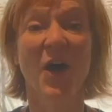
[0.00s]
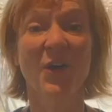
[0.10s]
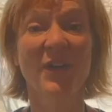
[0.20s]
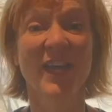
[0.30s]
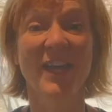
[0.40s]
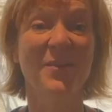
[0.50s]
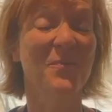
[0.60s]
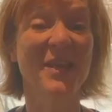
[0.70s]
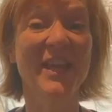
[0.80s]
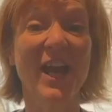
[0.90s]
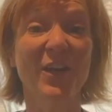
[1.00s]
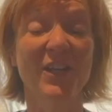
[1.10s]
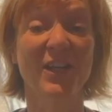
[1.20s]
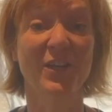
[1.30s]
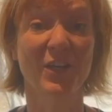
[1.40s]
Okay, we are
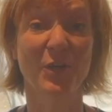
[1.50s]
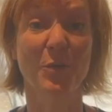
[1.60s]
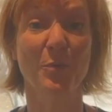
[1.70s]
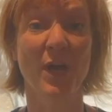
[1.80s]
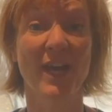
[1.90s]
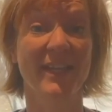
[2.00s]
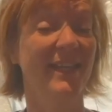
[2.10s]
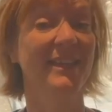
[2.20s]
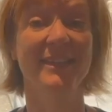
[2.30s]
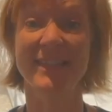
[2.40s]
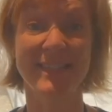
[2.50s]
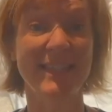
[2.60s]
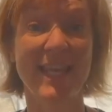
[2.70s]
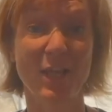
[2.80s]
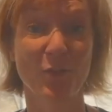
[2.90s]
here at Qumran, and this is take